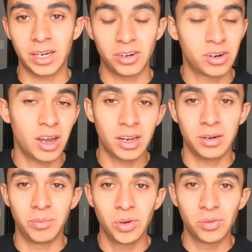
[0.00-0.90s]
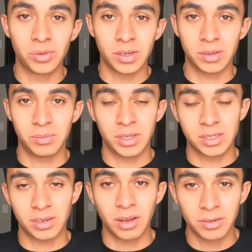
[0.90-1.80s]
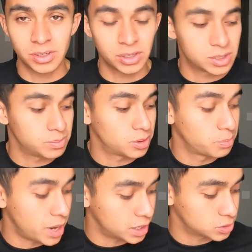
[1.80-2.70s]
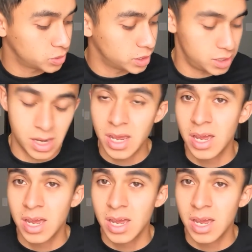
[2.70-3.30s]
You're not going to move it because obviously it's the max weight,